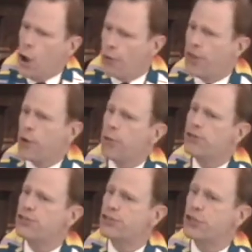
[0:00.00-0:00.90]
But there
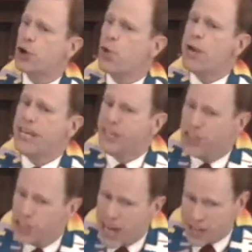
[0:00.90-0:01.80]
was
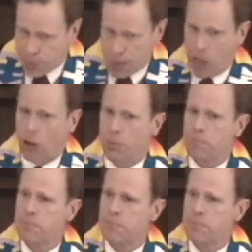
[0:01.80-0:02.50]
Queen Jezebel,